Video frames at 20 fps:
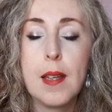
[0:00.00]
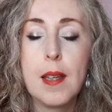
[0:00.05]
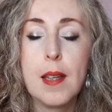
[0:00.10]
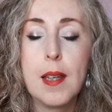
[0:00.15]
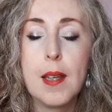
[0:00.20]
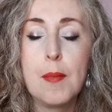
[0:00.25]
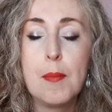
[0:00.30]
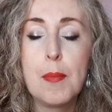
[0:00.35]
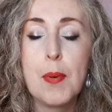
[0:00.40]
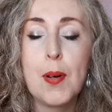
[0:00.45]

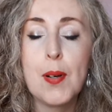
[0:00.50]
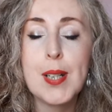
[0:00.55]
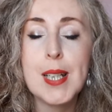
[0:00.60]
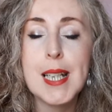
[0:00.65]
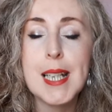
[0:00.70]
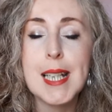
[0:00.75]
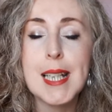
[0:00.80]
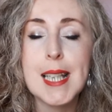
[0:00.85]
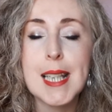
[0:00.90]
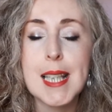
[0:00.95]

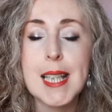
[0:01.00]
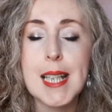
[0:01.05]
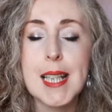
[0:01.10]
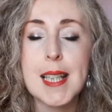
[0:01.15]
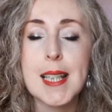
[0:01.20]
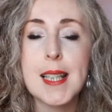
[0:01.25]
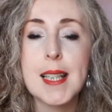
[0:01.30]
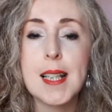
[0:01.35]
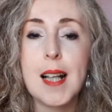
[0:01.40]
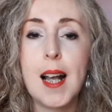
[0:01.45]
embodies the
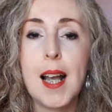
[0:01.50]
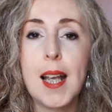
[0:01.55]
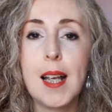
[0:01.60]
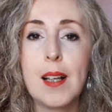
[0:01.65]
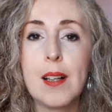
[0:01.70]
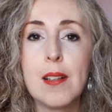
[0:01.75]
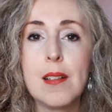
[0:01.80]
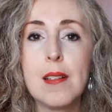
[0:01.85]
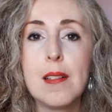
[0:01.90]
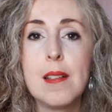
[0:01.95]

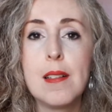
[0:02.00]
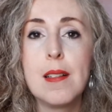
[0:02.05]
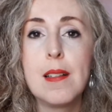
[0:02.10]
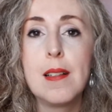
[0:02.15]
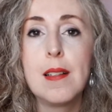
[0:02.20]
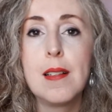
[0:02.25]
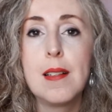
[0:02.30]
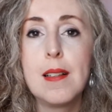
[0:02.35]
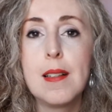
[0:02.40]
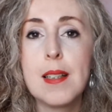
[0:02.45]

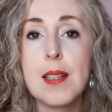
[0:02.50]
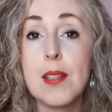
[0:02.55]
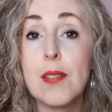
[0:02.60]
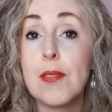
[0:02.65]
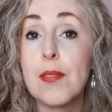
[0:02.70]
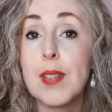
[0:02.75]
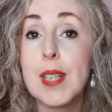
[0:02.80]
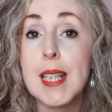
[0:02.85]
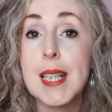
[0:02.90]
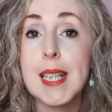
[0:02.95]
cycles of
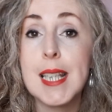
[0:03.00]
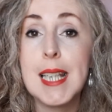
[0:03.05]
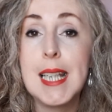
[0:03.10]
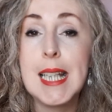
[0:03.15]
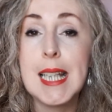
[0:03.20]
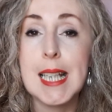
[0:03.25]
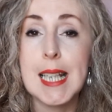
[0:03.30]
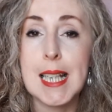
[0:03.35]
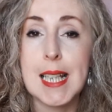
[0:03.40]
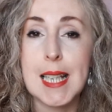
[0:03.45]
the
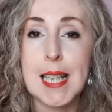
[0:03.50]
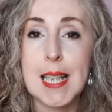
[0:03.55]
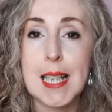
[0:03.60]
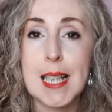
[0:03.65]
seasons?